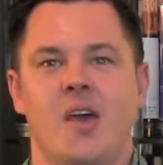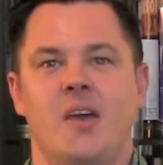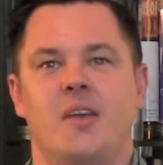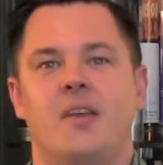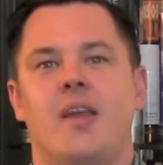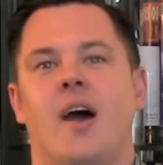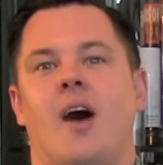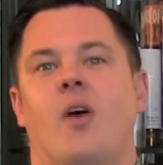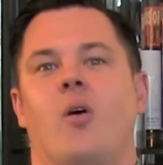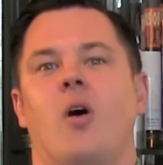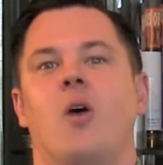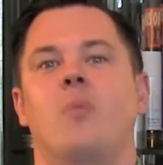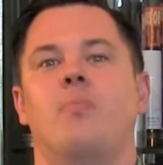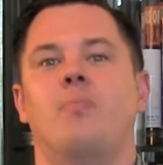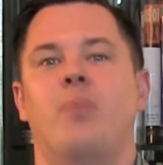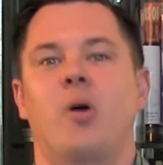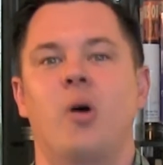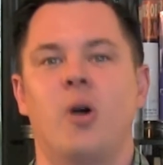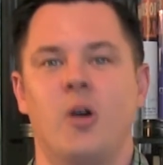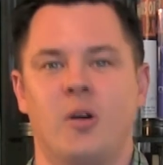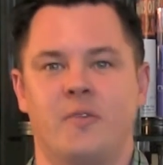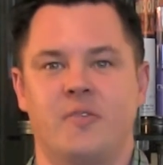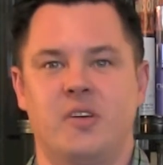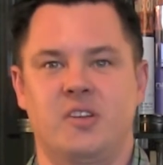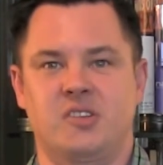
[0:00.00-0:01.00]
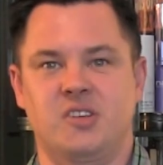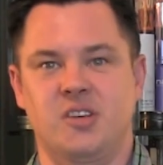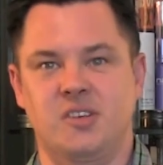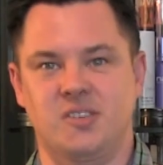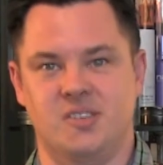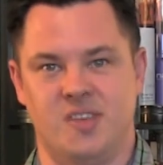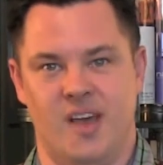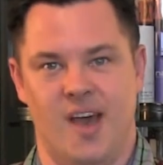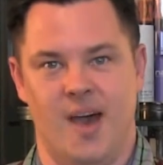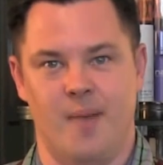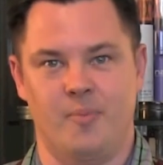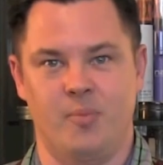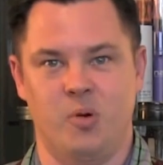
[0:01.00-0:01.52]
Now, a perfect
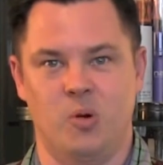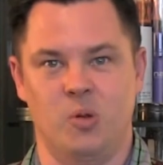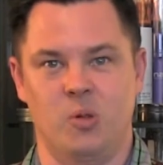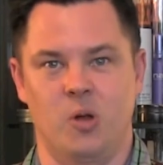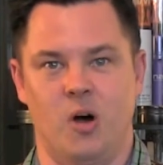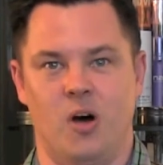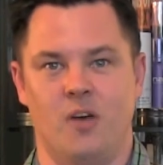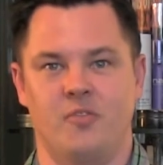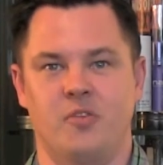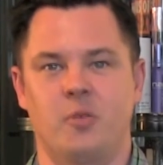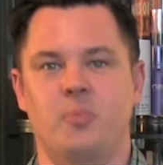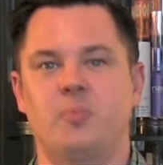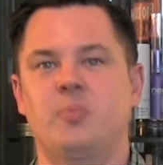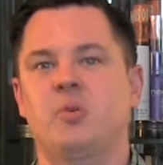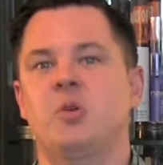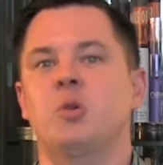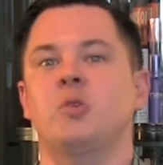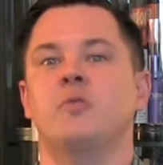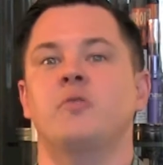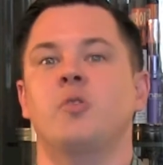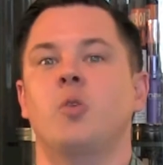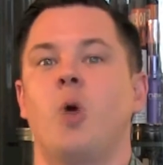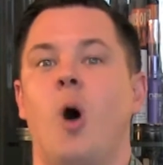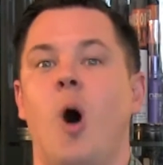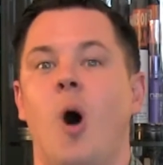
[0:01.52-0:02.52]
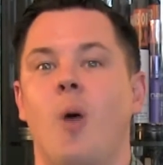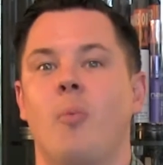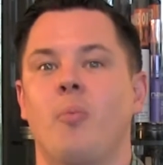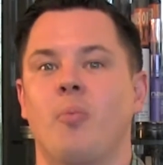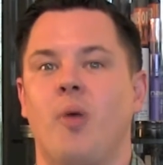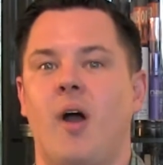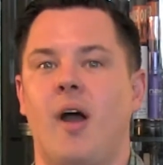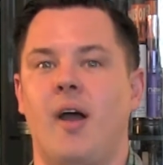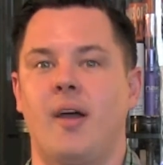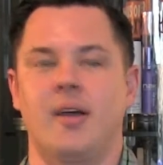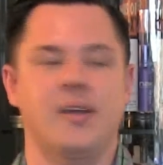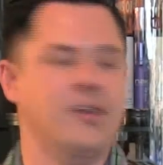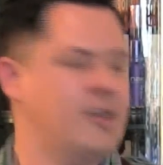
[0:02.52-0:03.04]
example of a beautiful
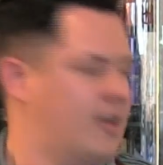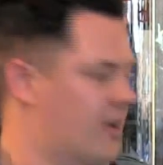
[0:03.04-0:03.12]
ombre